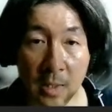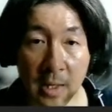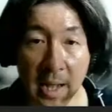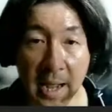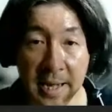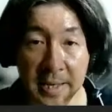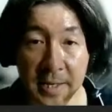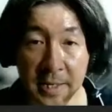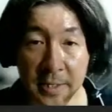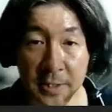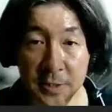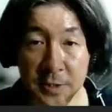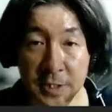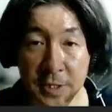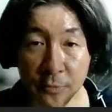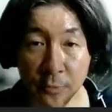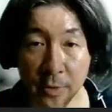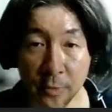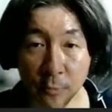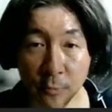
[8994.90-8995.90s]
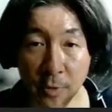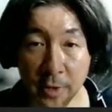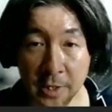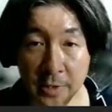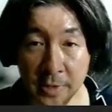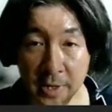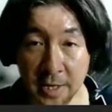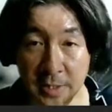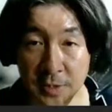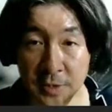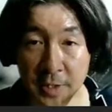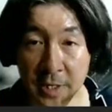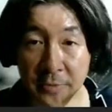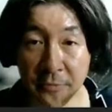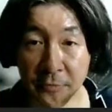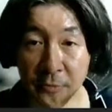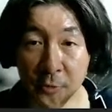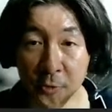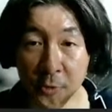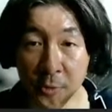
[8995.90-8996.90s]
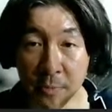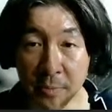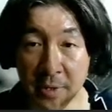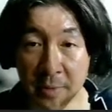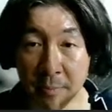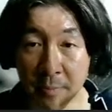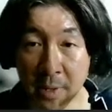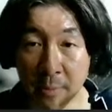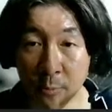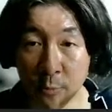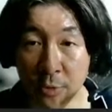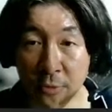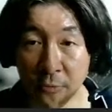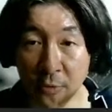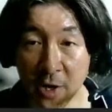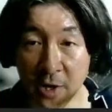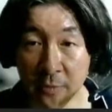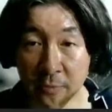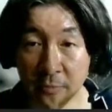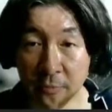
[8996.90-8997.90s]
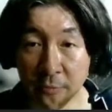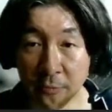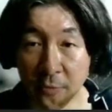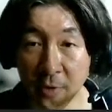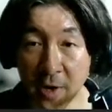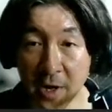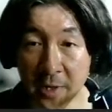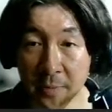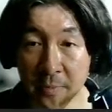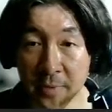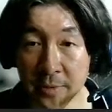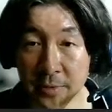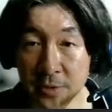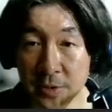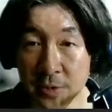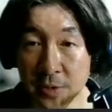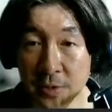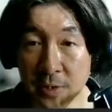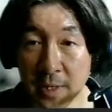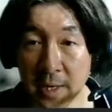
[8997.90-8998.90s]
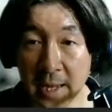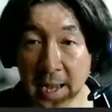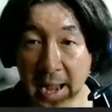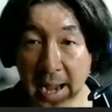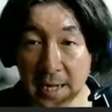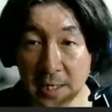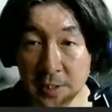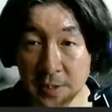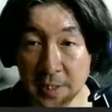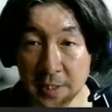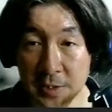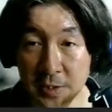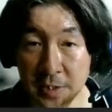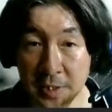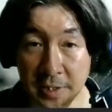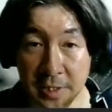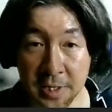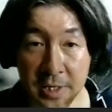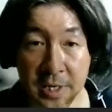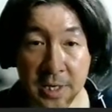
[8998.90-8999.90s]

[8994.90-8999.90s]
Identity thread recognized. Confirmed. Memory fragments accessing.